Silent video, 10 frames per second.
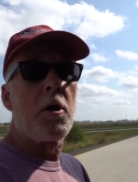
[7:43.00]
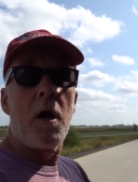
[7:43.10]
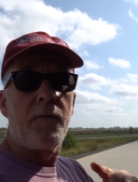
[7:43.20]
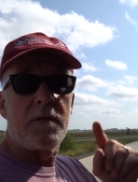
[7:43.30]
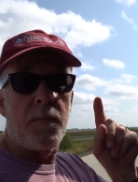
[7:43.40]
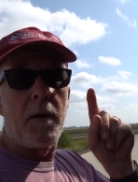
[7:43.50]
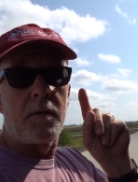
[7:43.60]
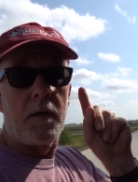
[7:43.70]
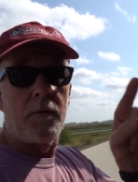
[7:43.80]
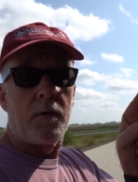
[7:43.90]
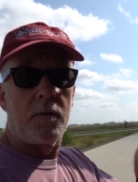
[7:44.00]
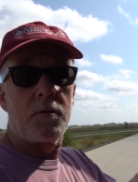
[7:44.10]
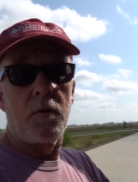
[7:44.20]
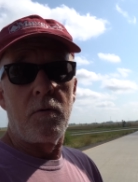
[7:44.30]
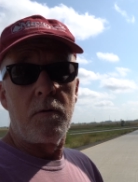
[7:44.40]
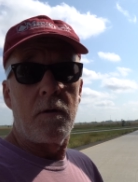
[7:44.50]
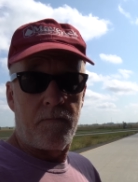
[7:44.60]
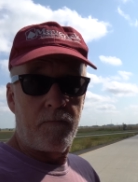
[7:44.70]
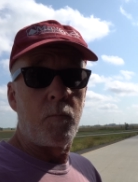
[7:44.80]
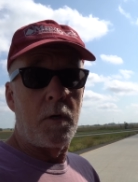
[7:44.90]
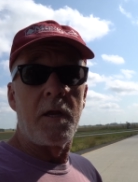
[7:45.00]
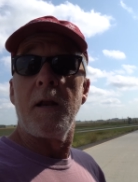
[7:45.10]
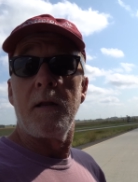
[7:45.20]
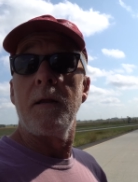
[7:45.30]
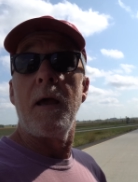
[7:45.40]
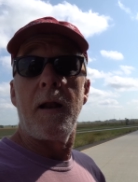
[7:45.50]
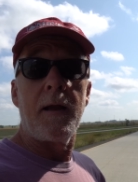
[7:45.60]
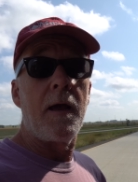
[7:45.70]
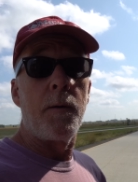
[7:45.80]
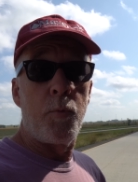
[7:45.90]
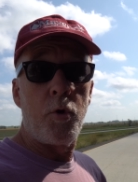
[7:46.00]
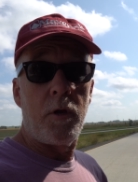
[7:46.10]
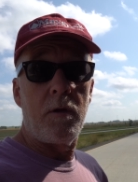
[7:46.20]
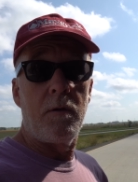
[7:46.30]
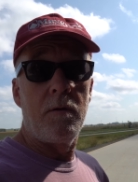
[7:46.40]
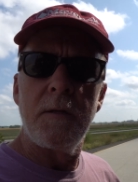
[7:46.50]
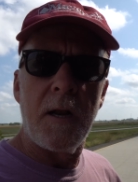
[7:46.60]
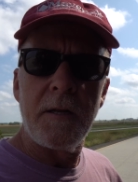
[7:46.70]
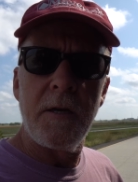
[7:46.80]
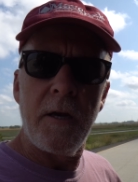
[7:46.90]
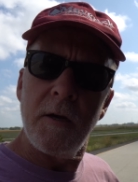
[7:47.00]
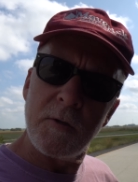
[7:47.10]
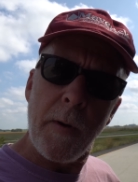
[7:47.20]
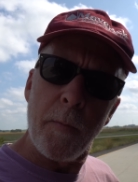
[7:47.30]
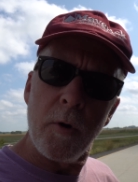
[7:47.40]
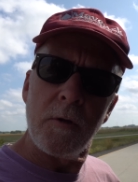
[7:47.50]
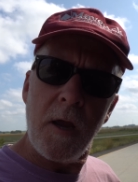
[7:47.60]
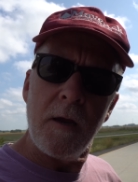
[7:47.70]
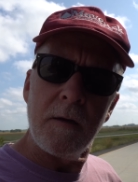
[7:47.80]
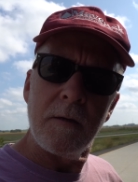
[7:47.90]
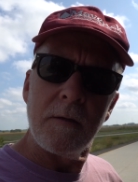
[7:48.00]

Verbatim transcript: My coffee's about done though, so. Gonna get it, and I got a boogie. Did I tell you it was my birthday?